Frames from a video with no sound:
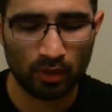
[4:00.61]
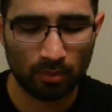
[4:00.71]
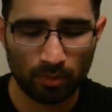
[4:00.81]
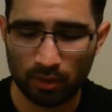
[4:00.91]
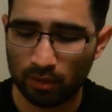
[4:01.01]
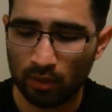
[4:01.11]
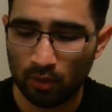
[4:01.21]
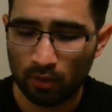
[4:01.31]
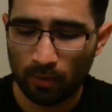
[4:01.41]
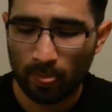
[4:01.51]
But
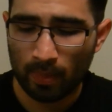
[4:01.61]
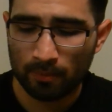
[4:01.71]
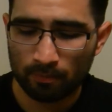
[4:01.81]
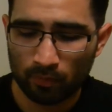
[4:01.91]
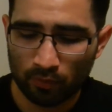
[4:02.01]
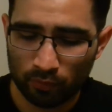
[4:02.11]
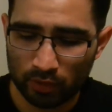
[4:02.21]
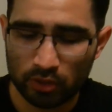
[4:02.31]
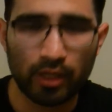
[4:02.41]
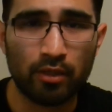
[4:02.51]
for
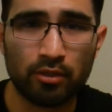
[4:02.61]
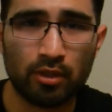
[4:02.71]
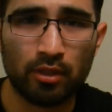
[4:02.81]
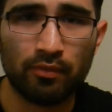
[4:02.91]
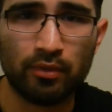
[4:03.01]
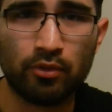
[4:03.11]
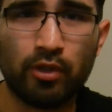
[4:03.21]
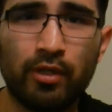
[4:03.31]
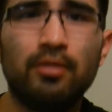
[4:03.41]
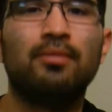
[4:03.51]
this challenge, I'll definitely
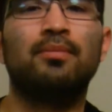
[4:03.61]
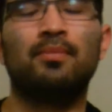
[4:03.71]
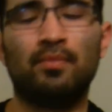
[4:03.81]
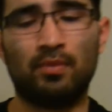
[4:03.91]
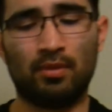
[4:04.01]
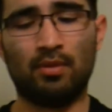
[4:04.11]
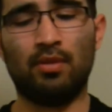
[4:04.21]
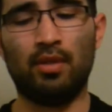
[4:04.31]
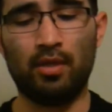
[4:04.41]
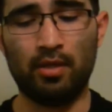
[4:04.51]
try it.
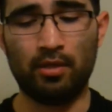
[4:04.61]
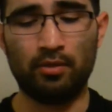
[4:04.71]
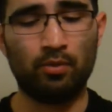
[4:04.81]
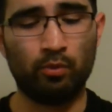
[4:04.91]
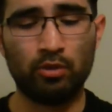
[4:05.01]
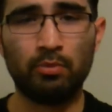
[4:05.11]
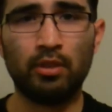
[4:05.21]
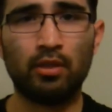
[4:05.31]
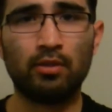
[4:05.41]
And wish me luck